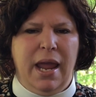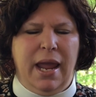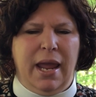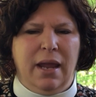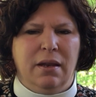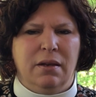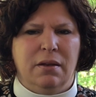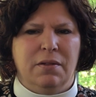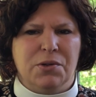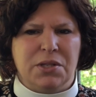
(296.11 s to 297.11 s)
and
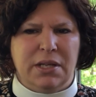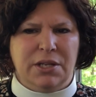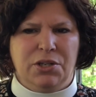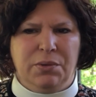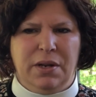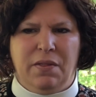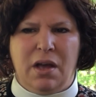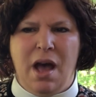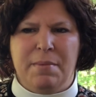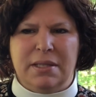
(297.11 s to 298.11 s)
there's a link to it in the
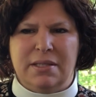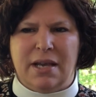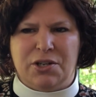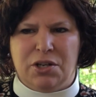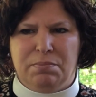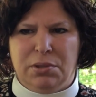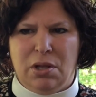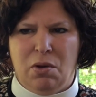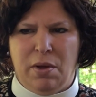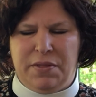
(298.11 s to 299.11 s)
comments section
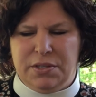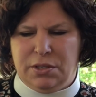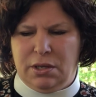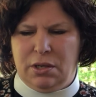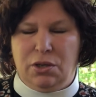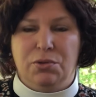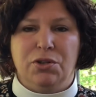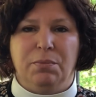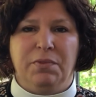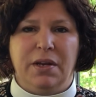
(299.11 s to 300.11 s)
below on this
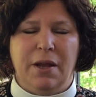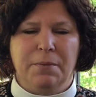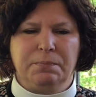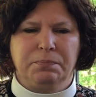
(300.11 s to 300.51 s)
YouTube video.